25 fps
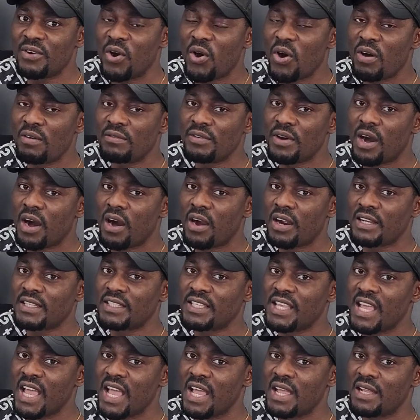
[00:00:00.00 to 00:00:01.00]
of
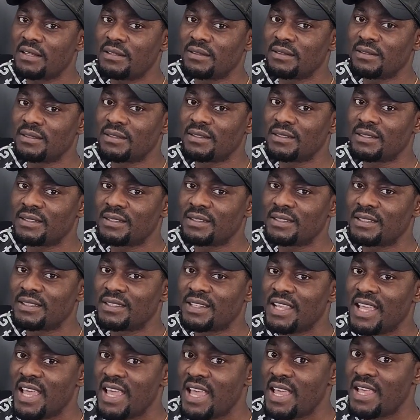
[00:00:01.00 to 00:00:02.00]
arctan
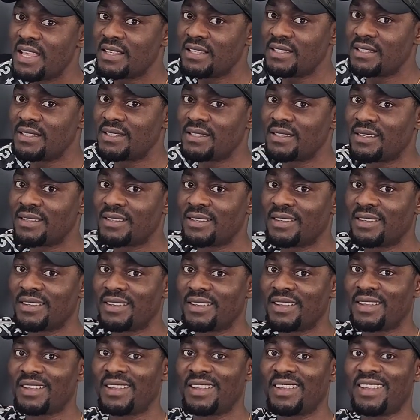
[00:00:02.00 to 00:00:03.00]
is
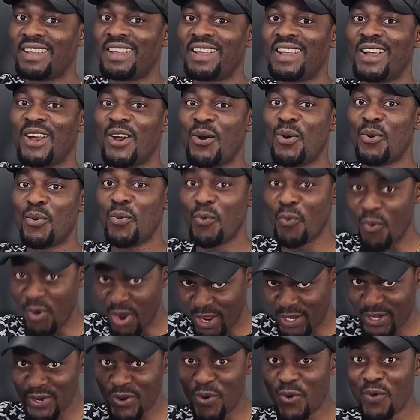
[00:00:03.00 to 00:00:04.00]

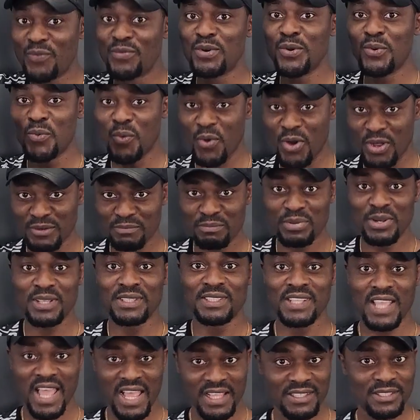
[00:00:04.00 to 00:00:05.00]
1 over 1 plus
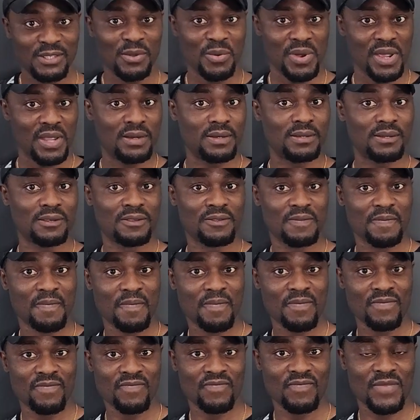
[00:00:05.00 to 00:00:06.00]
x squared,
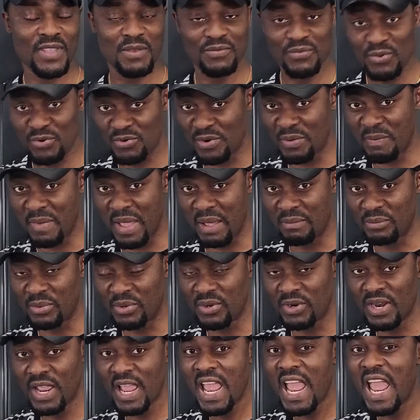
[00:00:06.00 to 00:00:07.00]
if you
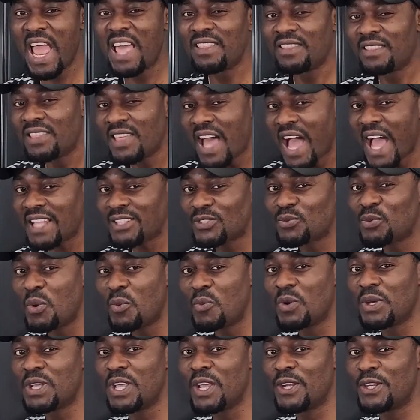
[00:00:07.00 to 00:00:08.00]
remember. And that's what
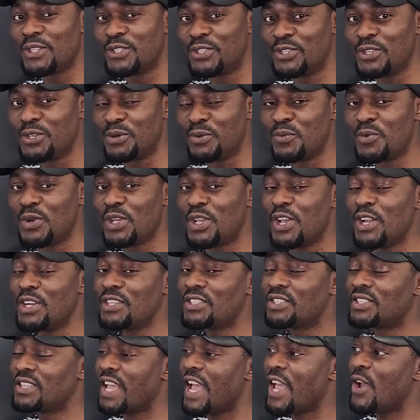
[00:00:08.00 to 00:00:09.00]
we're going to do. We're going to
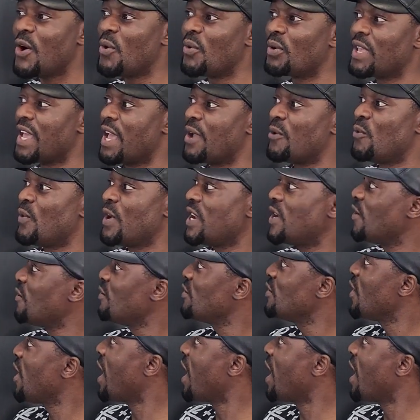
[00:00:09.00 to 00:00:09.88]
say, okay, we don't know